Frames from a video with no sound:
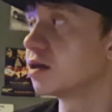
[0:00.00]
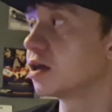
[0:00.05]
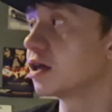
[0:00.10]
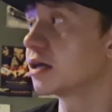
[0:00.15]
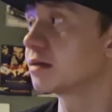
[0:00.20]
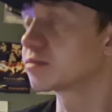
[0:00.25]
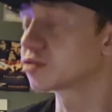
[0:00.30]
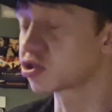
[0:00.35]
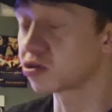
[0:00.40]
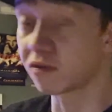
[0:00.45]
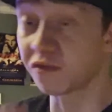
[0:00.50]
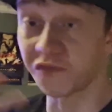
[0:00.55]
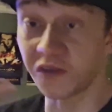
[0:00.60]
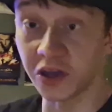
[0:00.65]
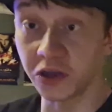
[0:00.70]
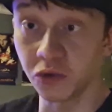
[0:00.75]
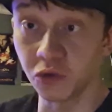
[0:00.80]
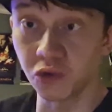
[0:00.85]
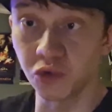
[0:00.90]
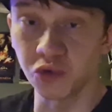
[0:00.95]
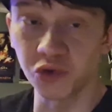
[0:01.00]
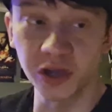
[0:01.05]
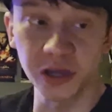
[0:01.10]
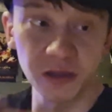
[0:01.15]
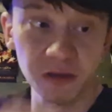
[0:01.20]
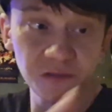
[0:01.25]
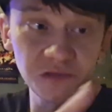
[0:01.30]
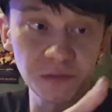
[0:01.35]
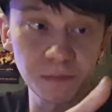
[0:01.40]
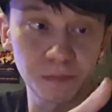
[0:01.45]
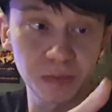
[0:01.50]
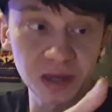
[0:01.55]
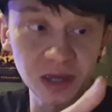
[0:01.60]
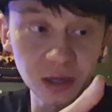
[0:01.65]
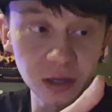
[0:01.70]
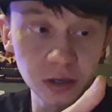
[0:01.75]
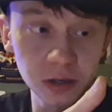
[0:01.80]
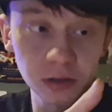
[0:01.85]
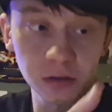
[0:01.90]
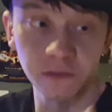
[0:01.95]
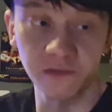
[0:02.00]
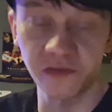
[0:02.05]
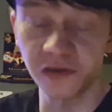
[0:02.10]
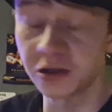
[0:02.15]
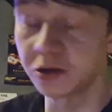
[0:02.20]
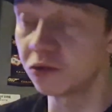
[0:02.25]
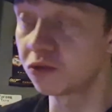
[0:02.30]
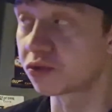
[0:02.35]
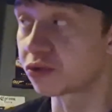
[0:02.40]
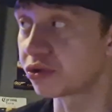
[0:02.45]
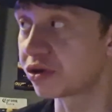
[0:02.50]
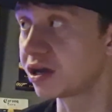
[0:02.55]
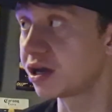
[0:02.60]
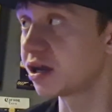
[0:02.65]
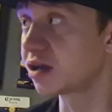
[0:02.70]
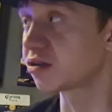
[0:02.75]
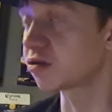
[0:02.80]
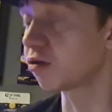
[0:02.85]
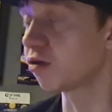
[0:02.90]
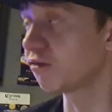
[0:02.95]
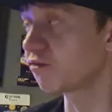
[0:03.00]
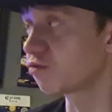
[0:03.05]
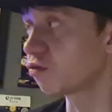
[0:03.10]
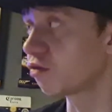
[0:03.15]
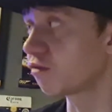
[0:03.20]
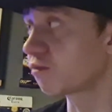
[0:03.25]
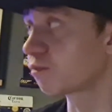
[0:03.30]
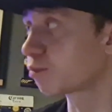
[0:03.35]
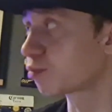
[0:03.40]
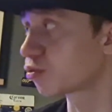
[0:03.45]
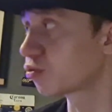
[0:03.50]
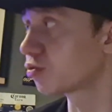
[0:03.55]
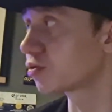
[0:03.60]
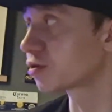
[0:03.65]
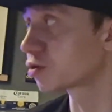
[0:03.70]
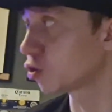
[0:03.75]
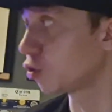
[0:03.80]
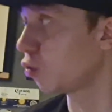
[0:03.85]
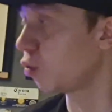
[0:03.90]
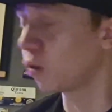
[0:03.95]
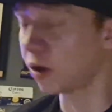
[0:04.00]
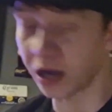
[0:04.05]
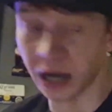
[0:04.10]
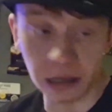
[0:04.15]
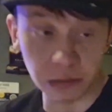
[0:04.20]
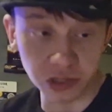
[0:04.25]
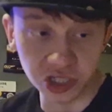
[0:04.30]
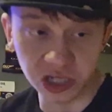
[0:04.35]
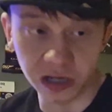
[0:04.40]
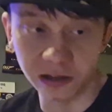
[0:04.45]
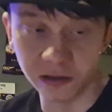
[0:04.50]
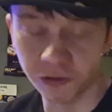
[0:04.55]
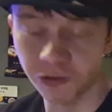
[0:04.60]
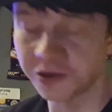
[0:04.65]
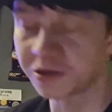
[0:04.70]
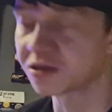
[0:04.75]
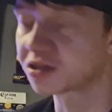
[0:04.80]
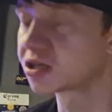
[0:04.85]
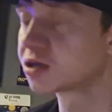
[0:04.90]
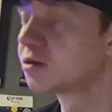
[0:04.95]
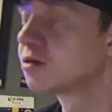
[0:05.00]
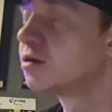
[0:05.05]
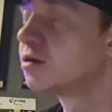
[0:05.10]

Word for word: Um, so, final grade of the beer. Final grade of North Brewing Co. Abstract Lens.